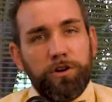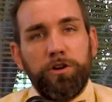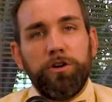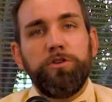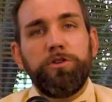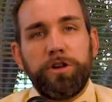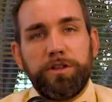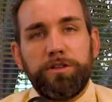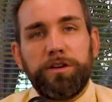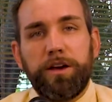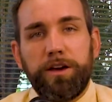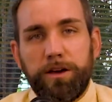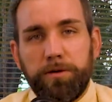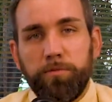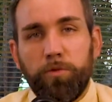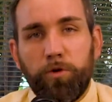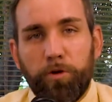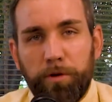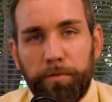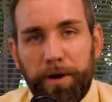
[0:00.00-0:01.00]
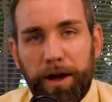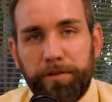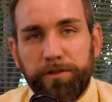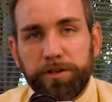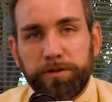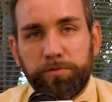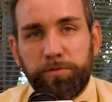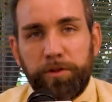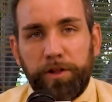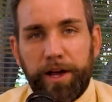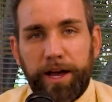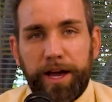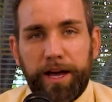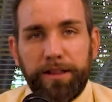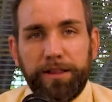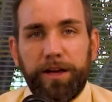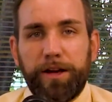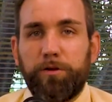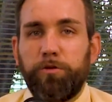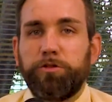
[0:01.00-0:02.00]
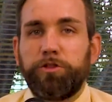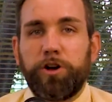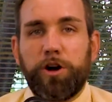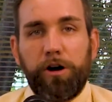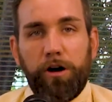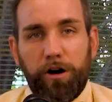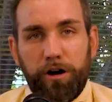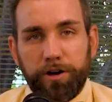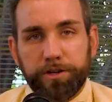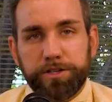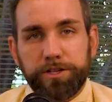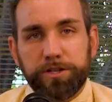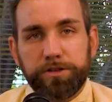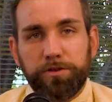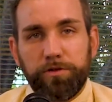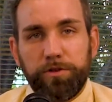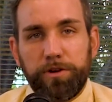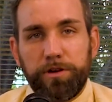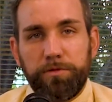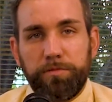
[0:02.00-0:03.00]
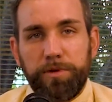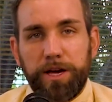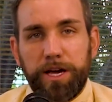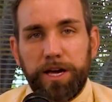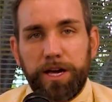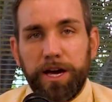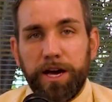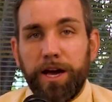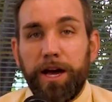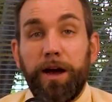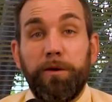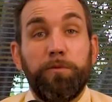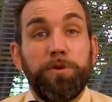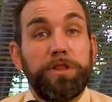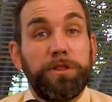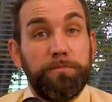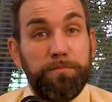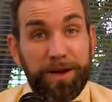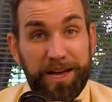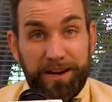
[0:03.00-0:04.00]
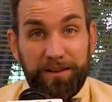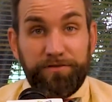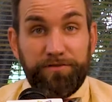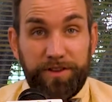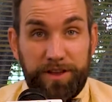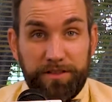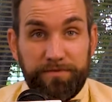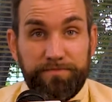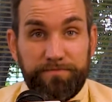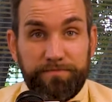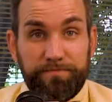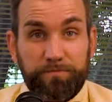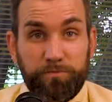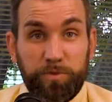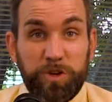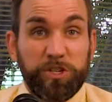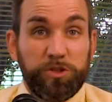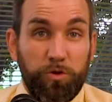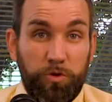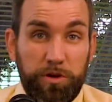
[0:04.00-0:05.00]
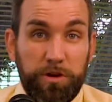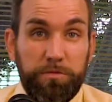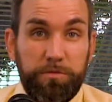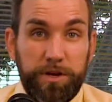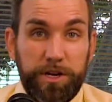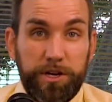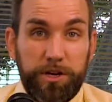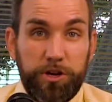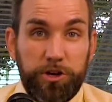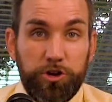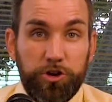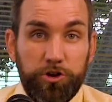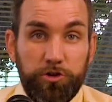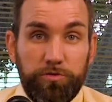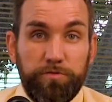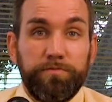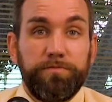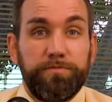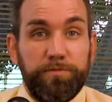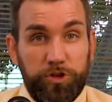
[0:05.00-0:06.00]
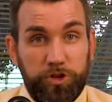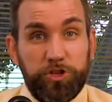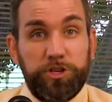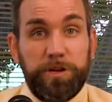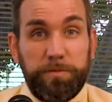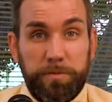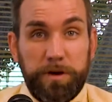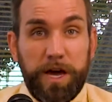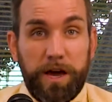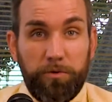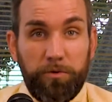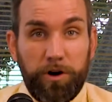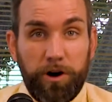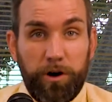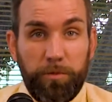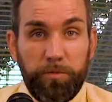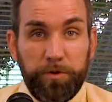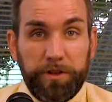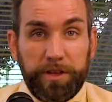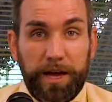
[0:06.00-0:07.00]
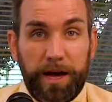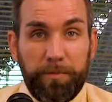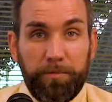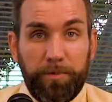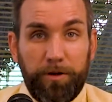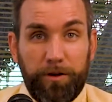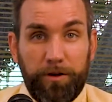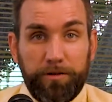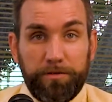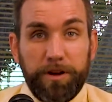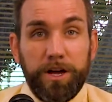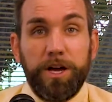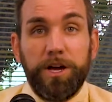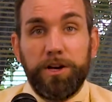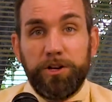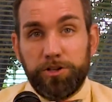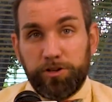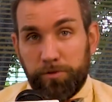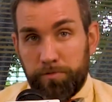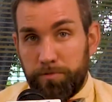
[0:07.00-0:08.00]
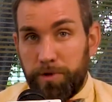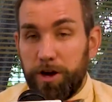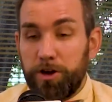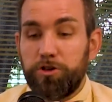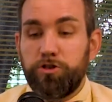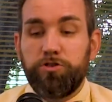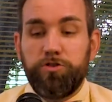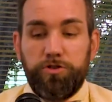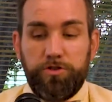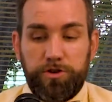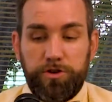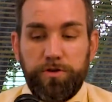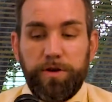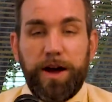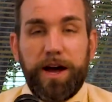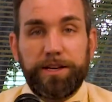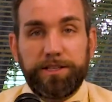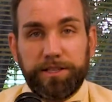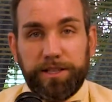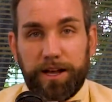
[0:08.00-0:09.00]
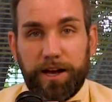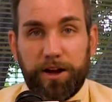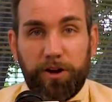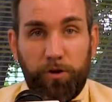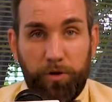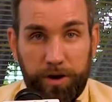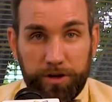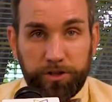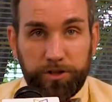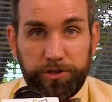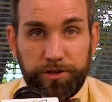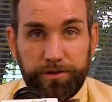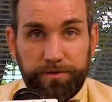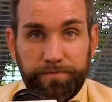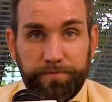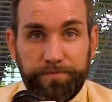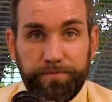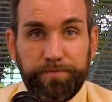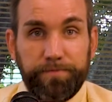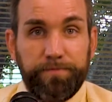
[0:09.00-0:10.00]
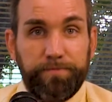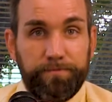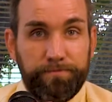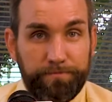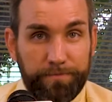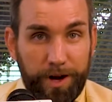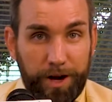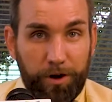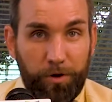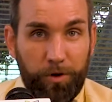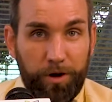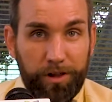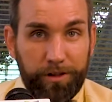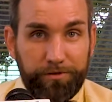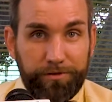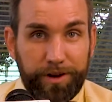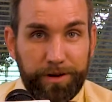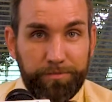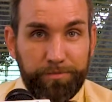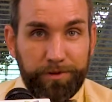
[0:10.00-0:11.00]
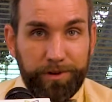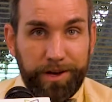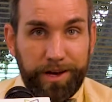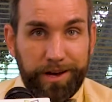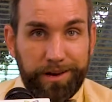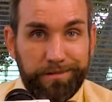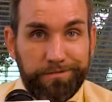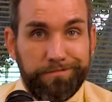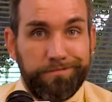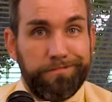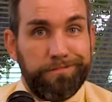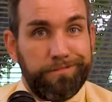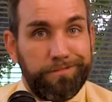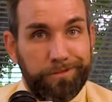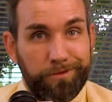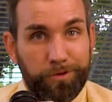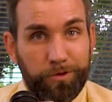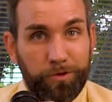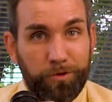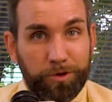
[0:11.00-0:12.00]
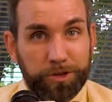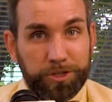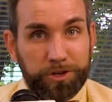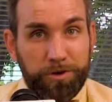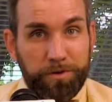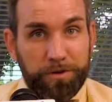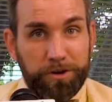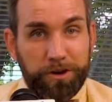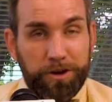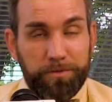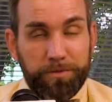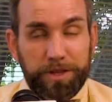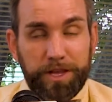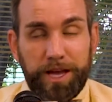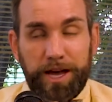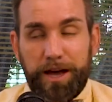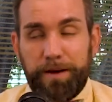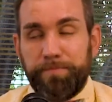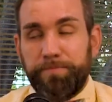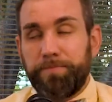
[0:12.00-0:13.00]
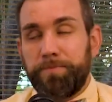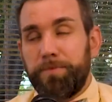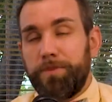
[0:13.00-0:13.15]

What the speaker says: who can tell you more about this plan, like what the cost is going to be and what the benefit is going to be to you. And your CPA will help with that part. So make sure you ask that question. My qualified plan, what's going on with that?